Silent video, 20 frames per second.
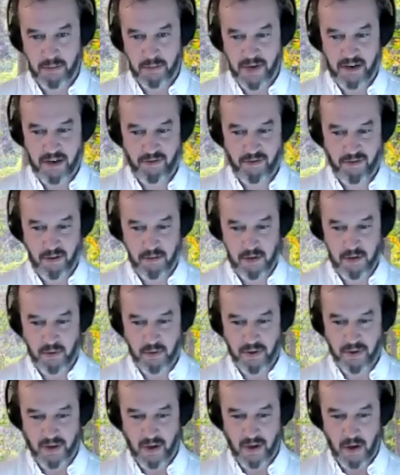I've come across
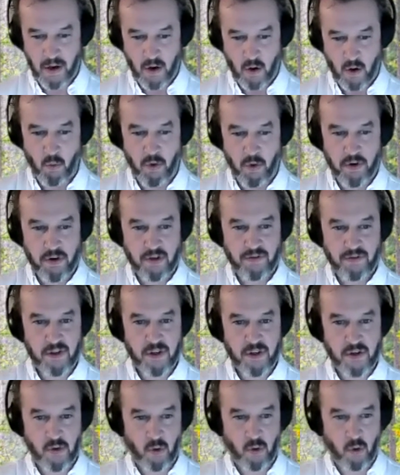many firms with
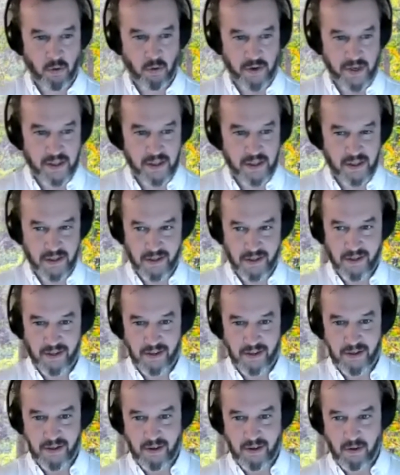wonderful
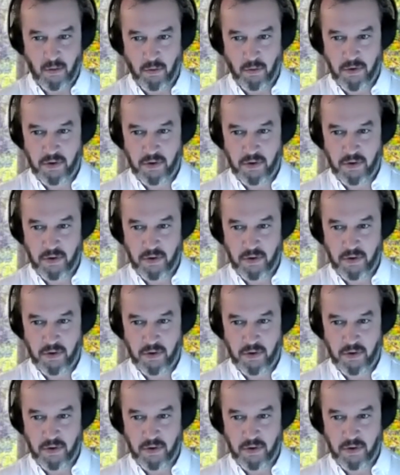stories,